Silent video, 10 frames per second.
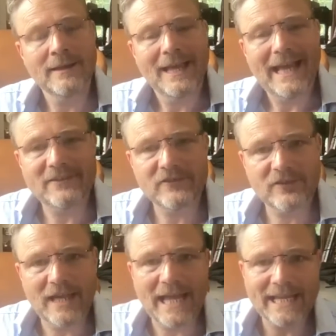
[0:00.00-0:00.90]
and
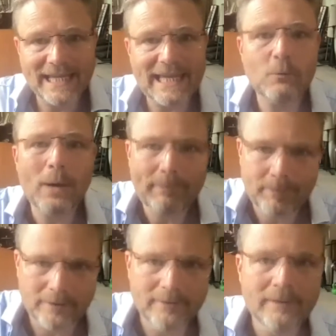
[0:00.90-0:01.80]
a key
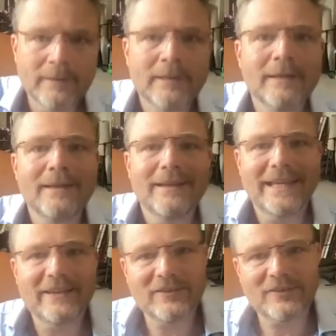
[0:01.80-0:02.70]
weapon
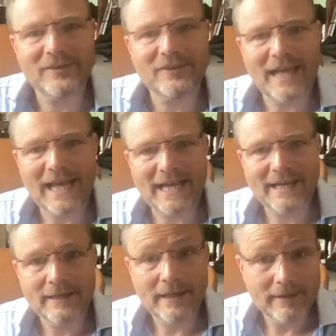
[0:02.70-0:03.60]
is uh,
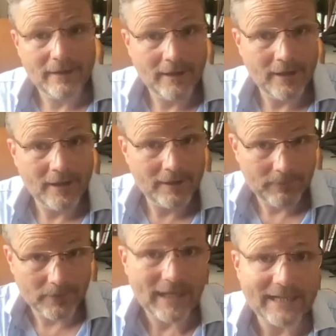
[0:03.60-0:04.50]
um, the
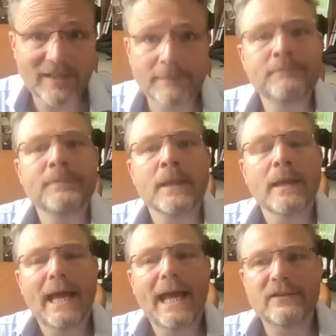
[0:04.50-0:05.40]
vaccine.
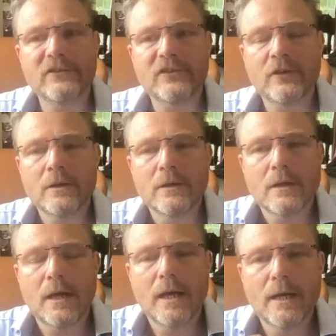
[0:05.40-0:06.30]
And
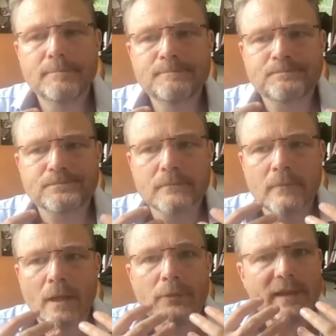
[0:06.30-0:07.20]
um,
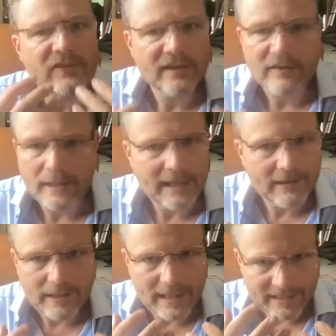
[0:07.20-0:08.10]
this is, it,
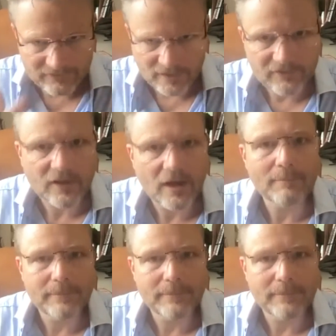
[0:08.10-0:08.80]
it does come